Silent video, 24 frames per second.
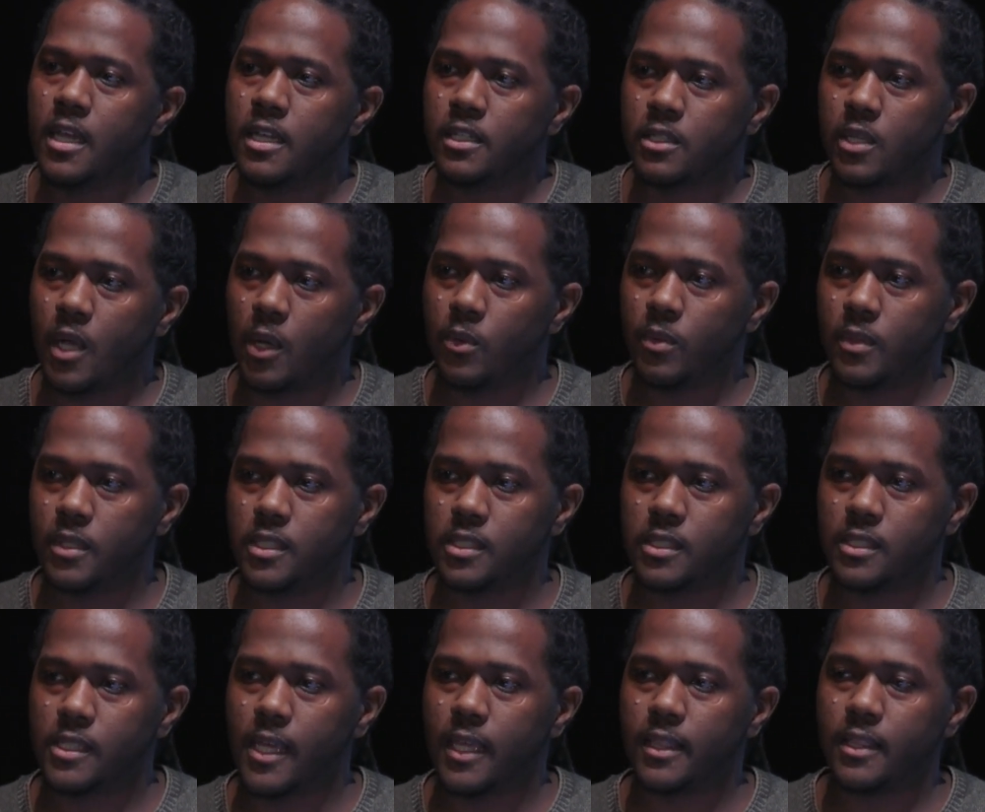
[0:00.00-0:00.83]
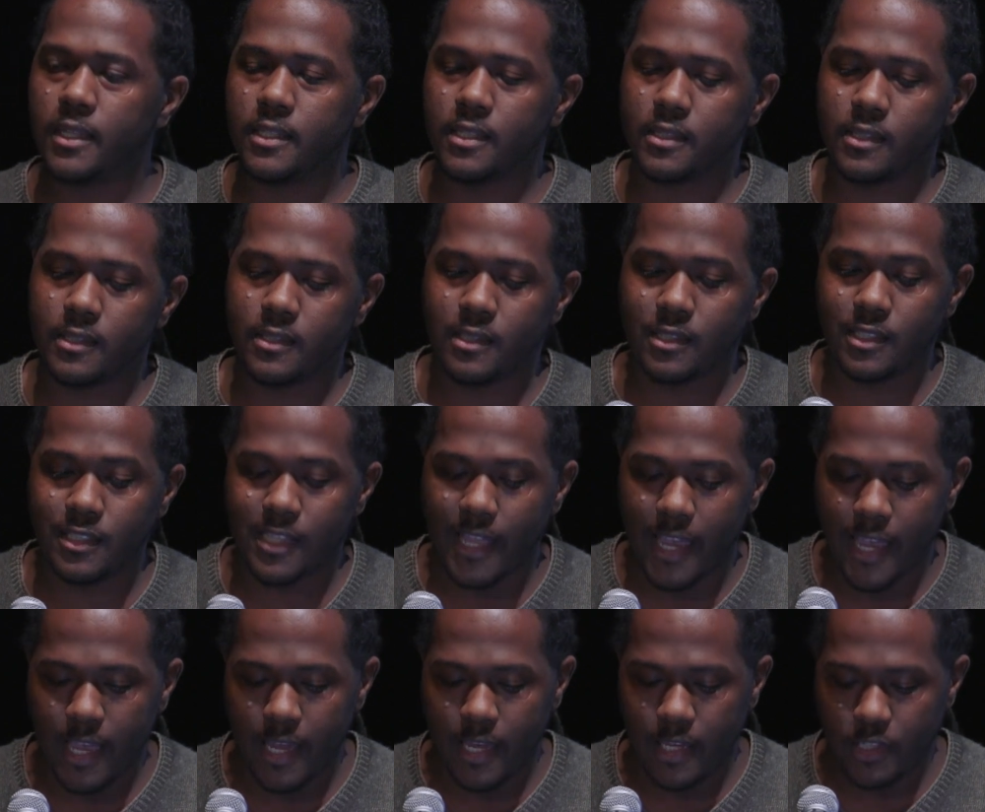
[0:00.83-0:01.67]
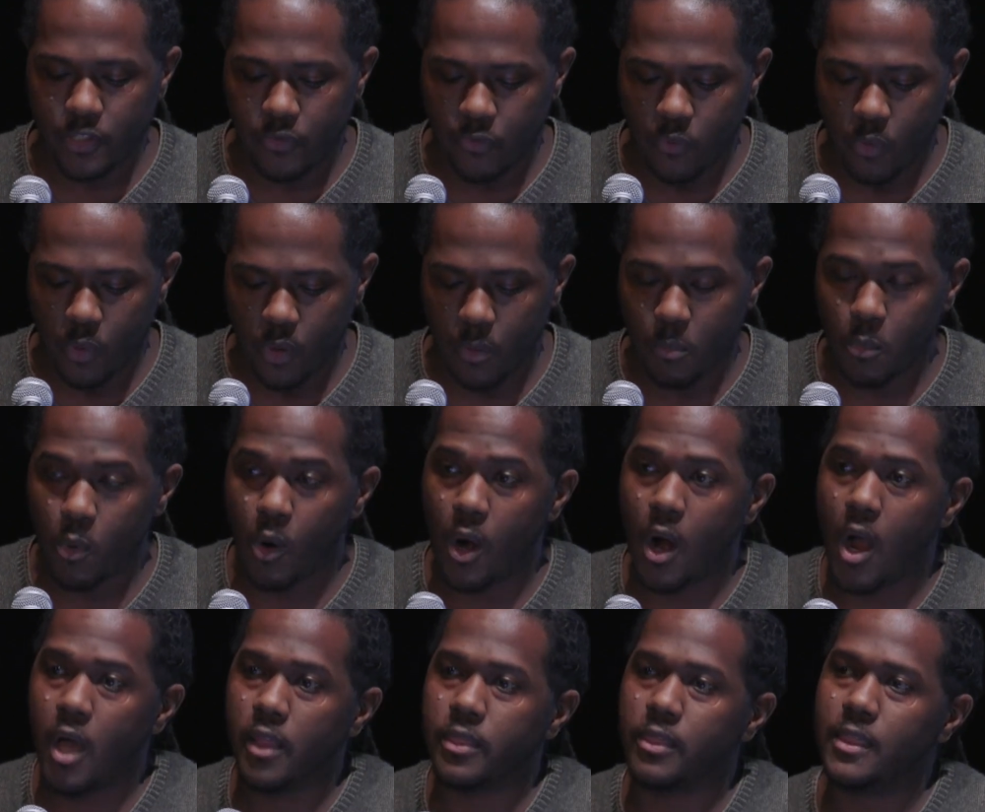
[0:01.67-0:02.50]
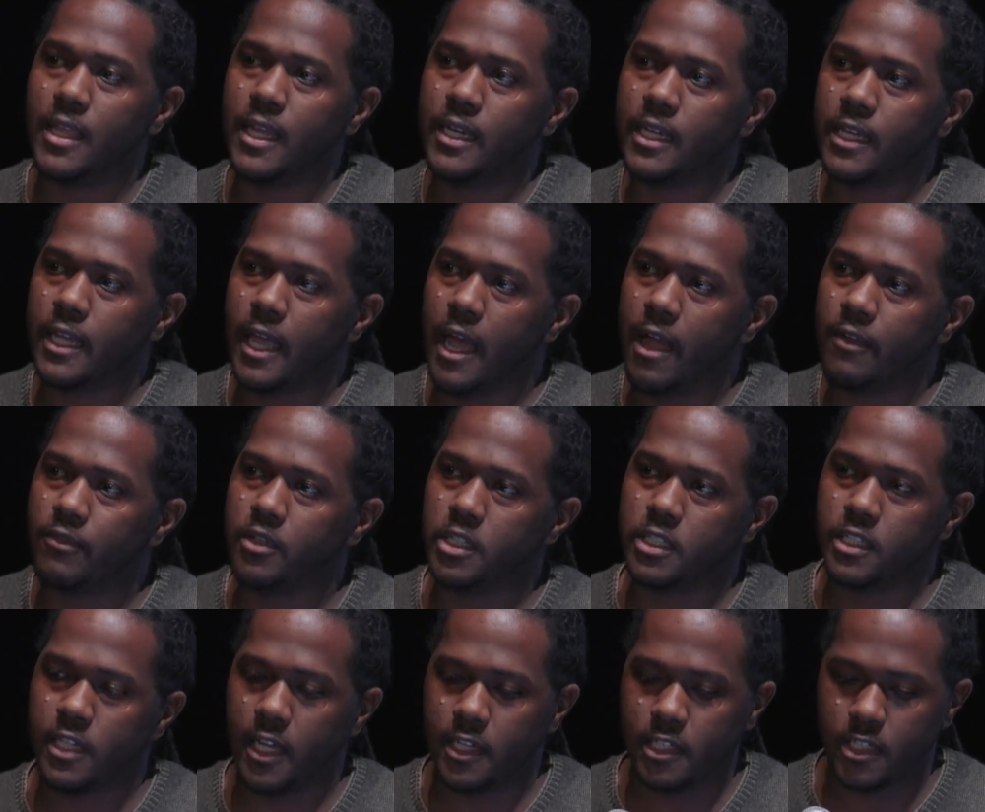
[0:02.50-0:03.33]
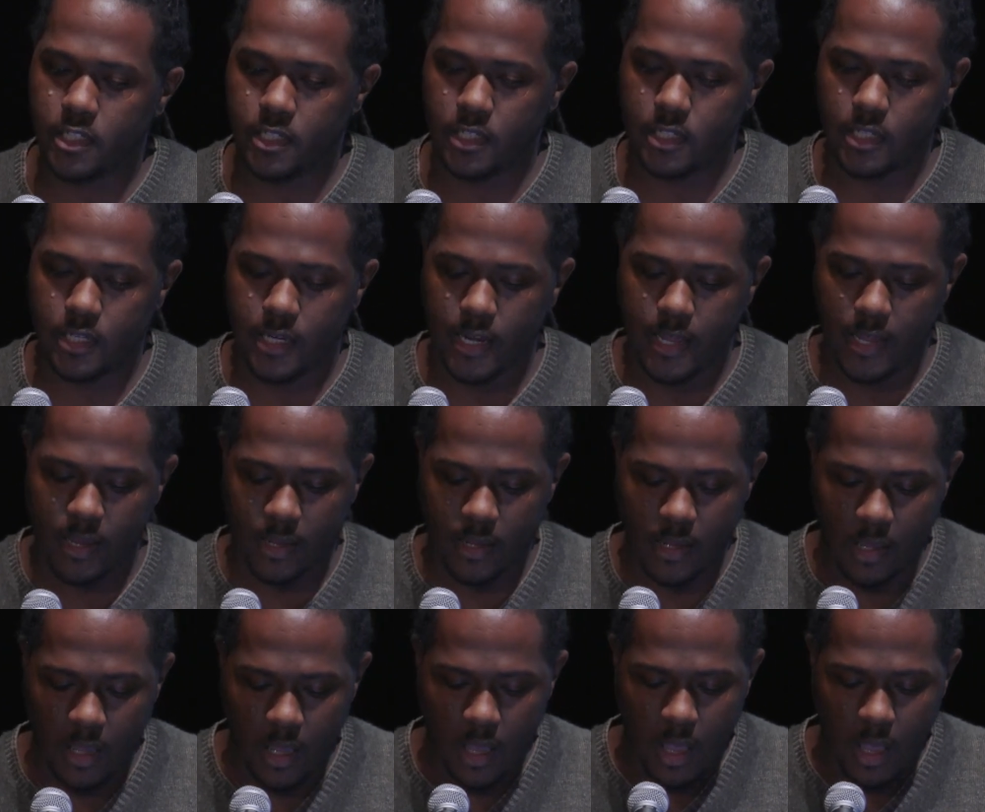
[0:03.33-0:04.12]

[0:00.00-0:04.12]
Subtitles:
So I want to set the stage for a more authentic conversation today.